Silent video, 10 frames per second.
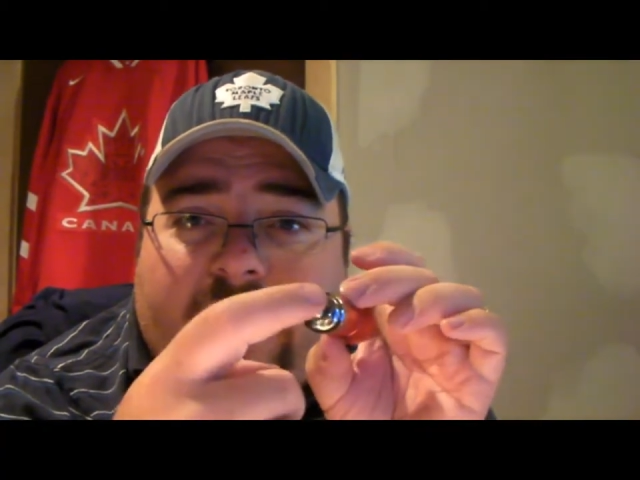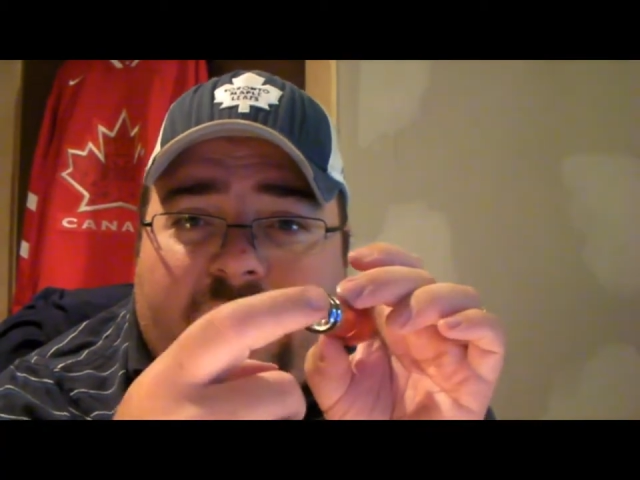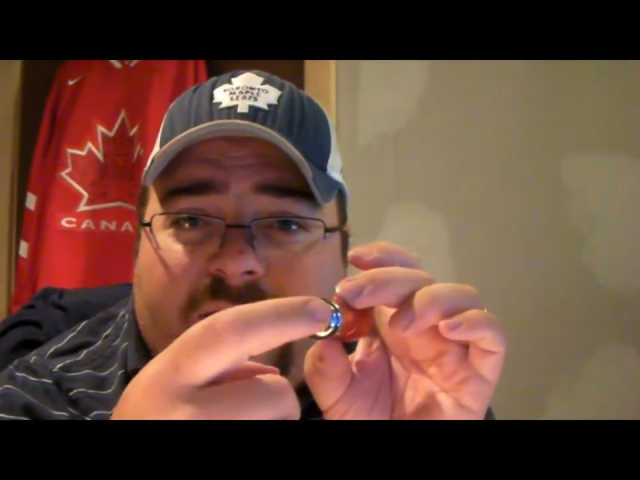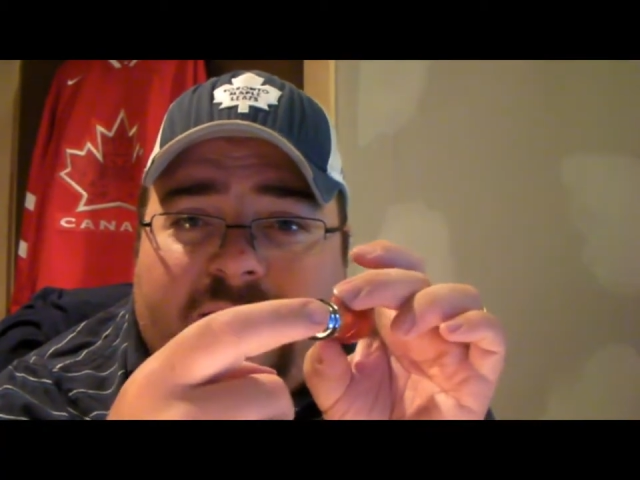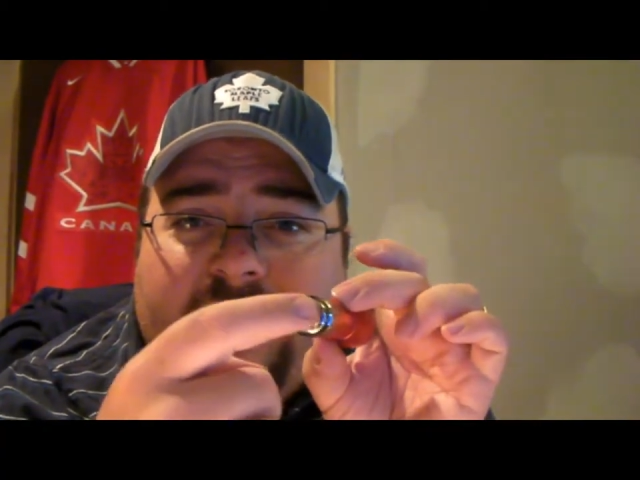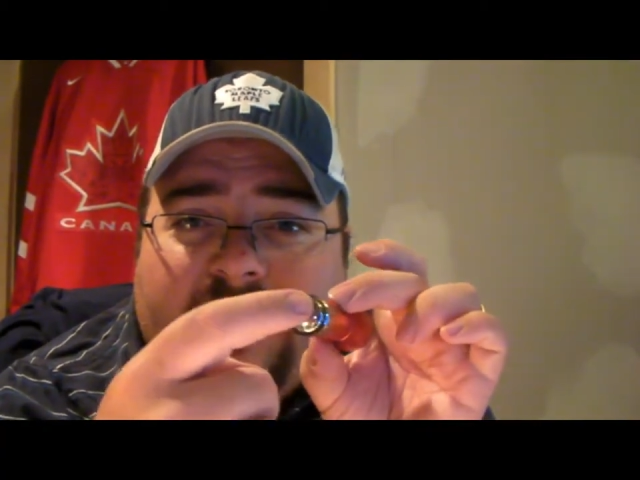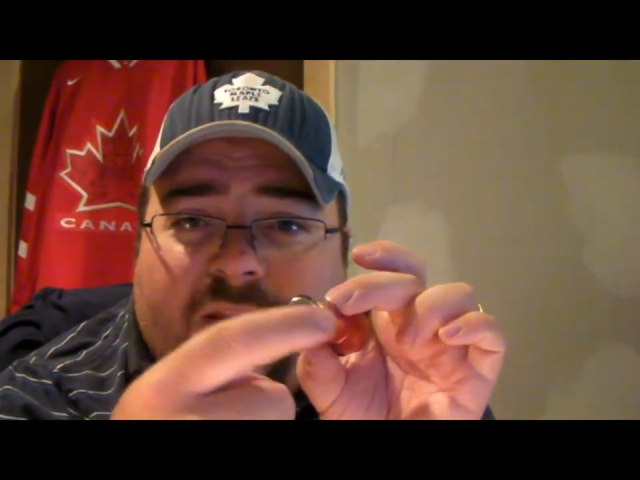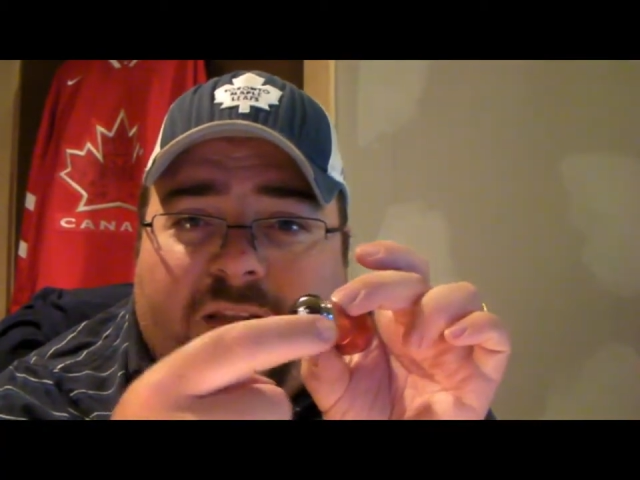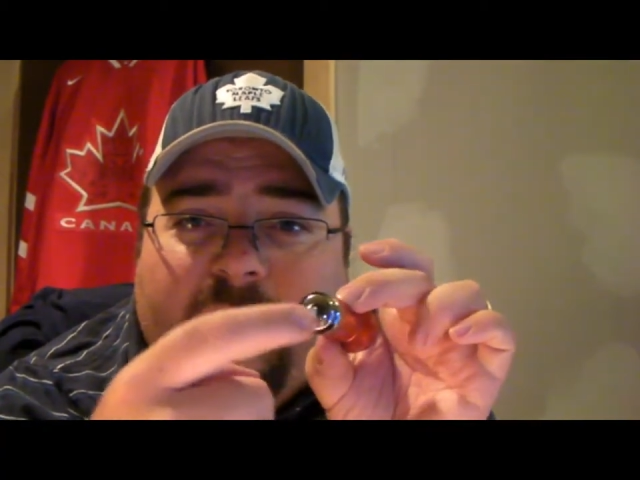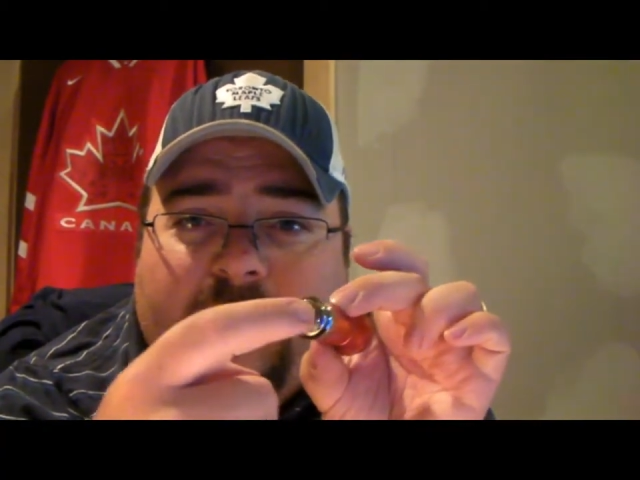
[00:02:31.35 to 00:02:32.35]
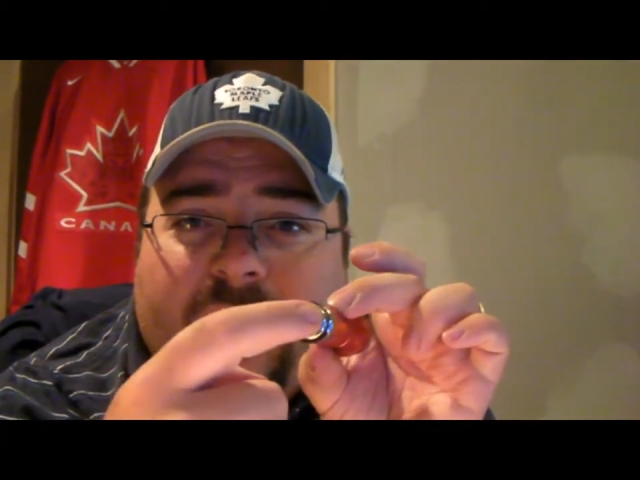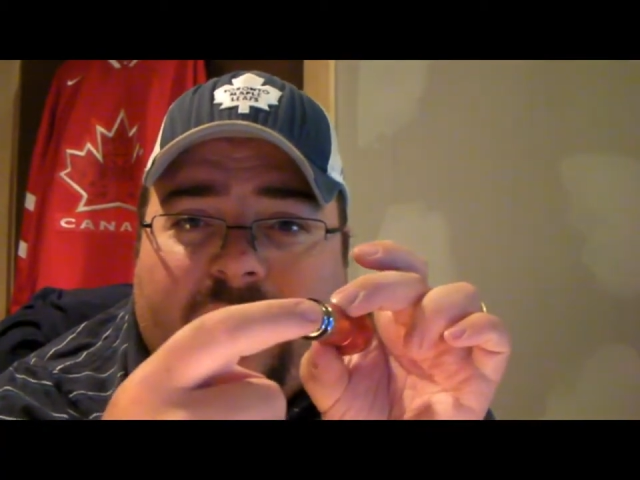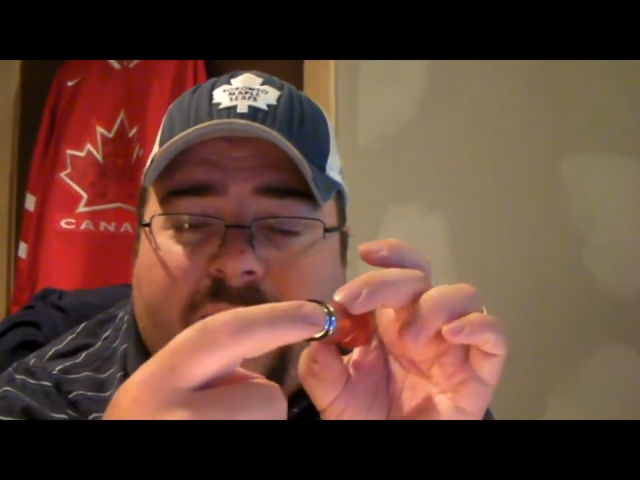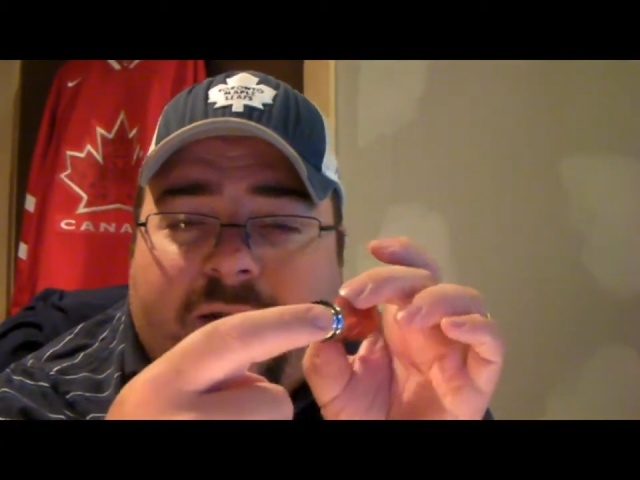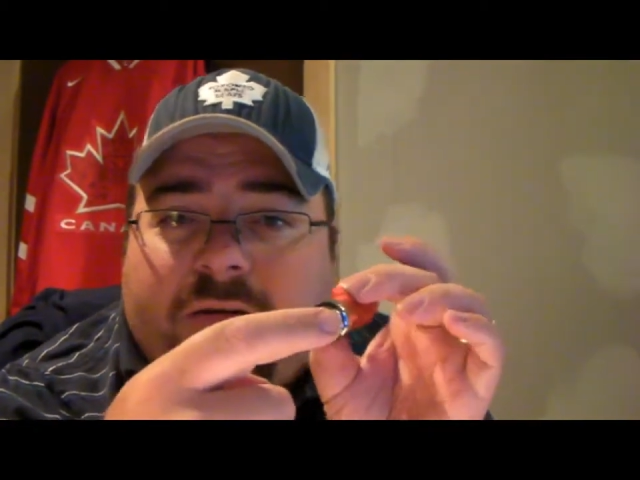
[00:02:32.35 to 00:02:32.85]
and you can see there's a little
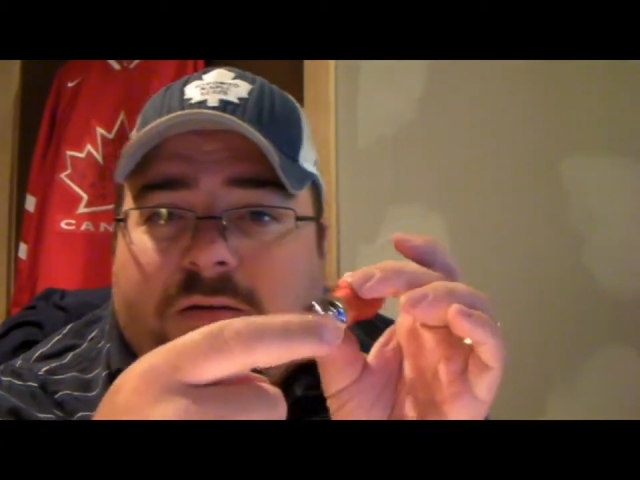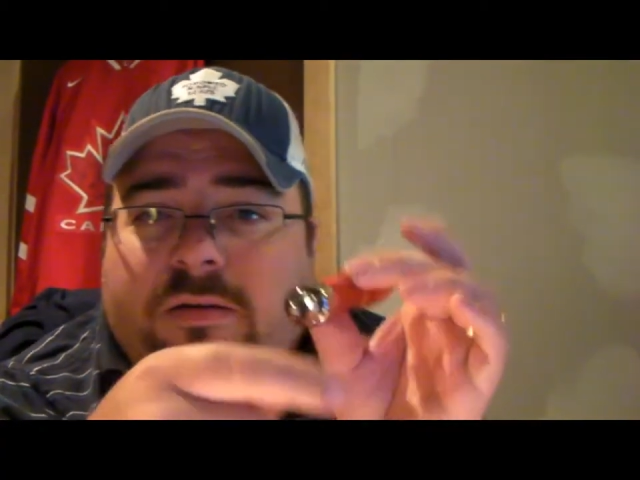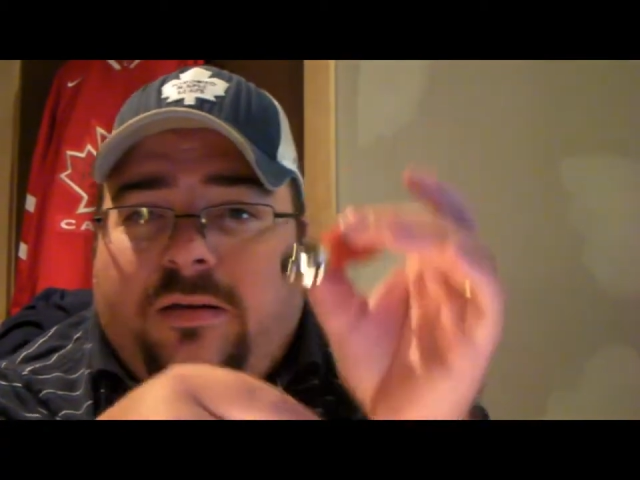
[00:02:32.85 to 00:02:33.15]
pin there,